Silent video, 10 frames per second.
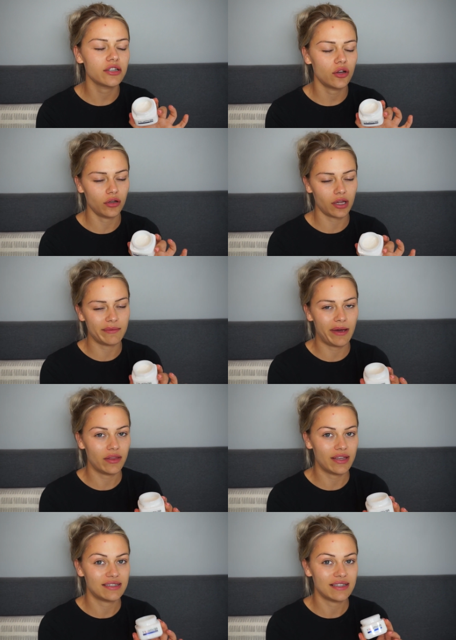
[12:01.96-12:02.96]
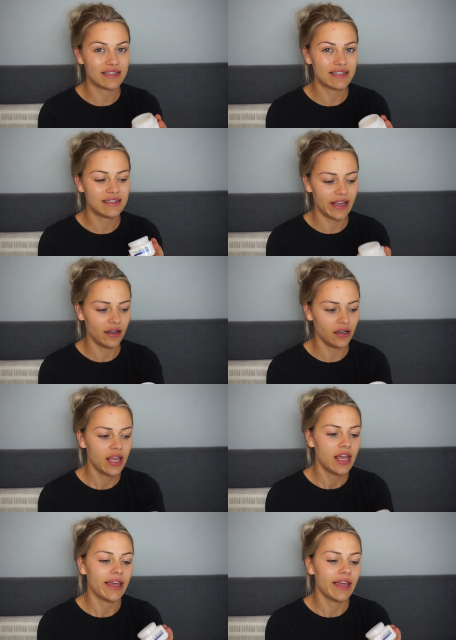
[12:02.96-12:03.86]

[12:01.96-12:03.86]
I don't like about this is its scent.